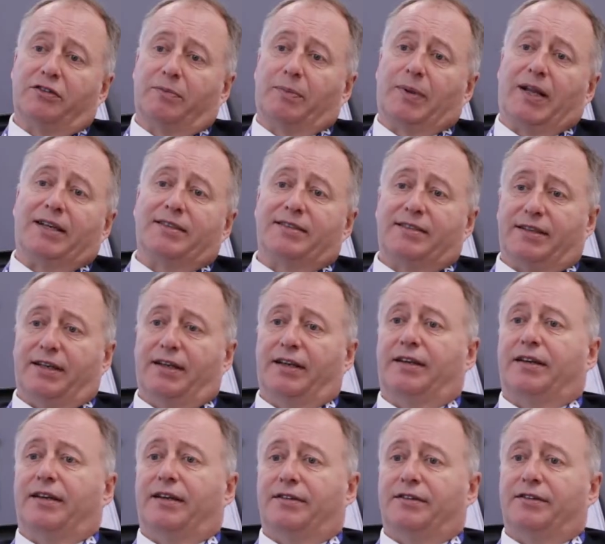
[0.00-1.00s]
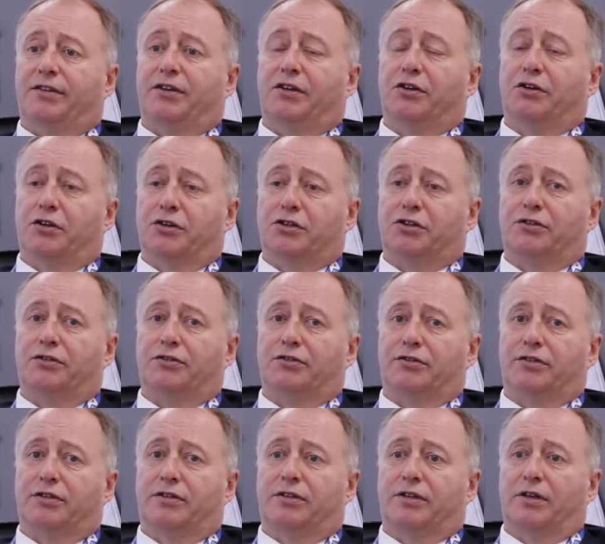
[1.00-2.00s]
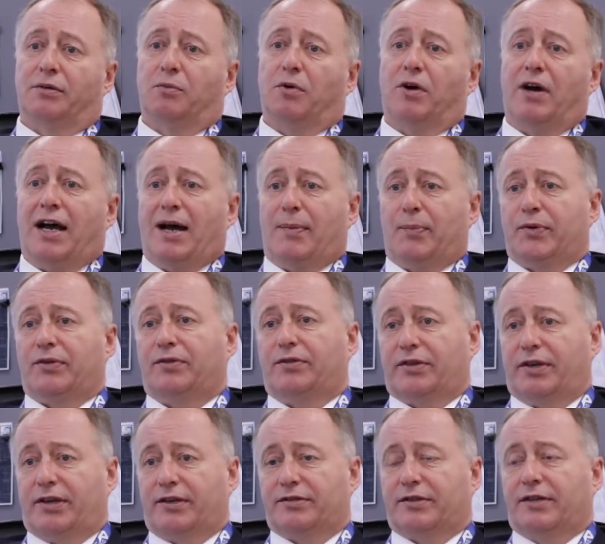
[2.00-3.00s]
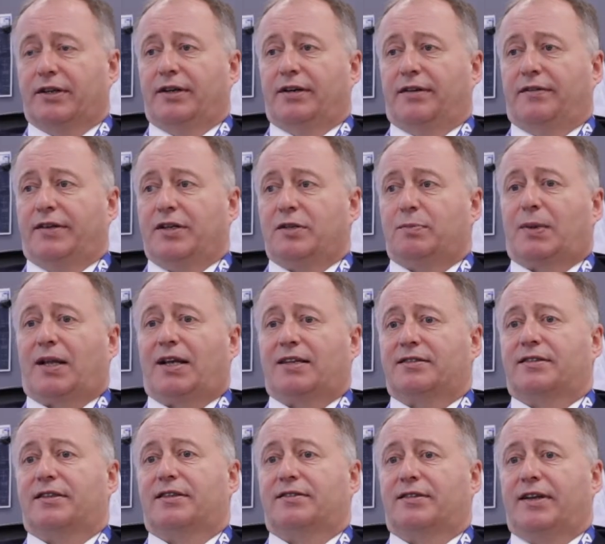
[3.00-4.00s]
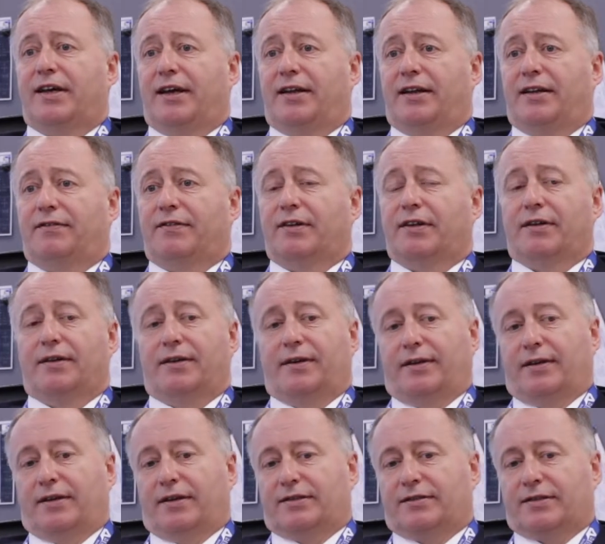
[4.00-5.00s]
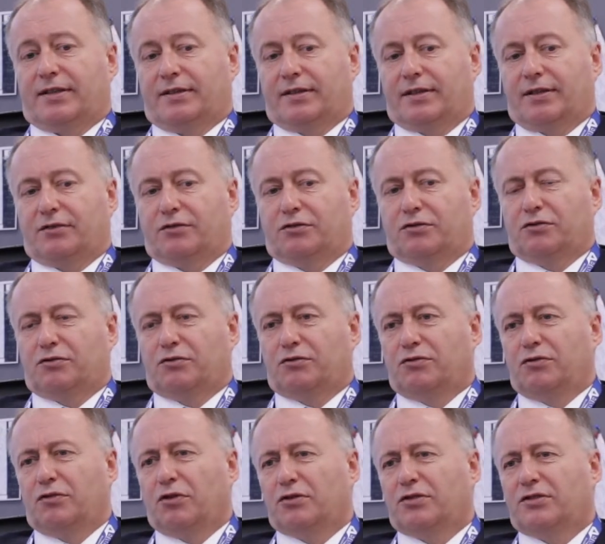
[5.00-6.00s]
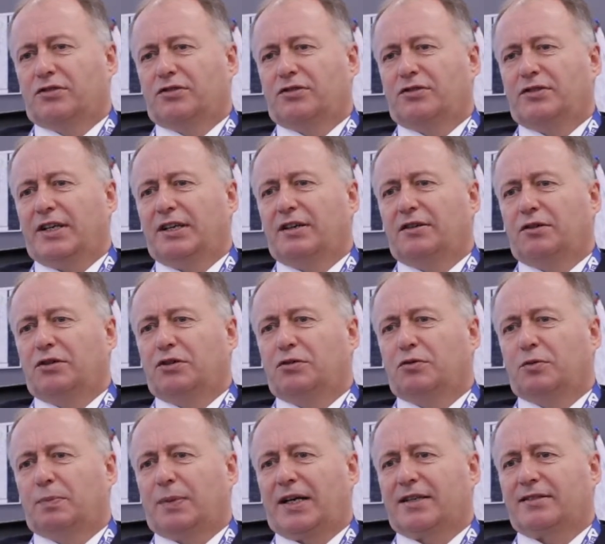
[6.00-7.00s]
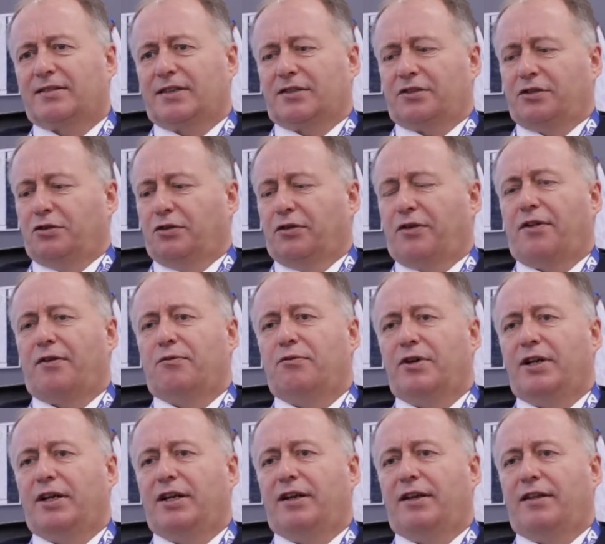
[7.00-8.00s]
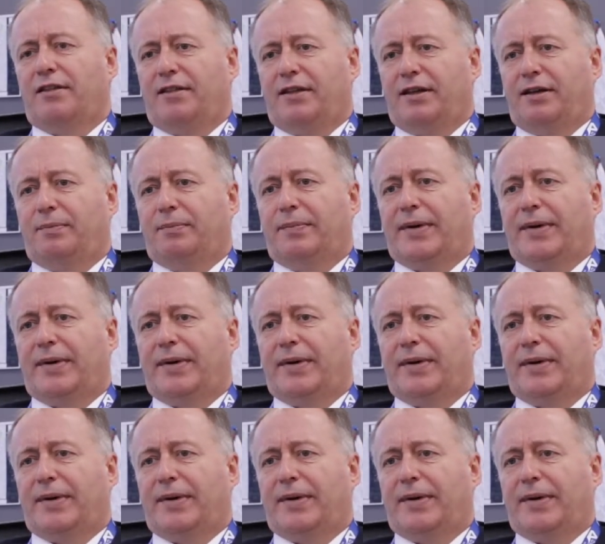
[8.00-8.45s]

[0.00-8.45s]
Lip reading: of plastic into the oceans. And what happens is these plastics then, if those single-use plastics, you know, the really thin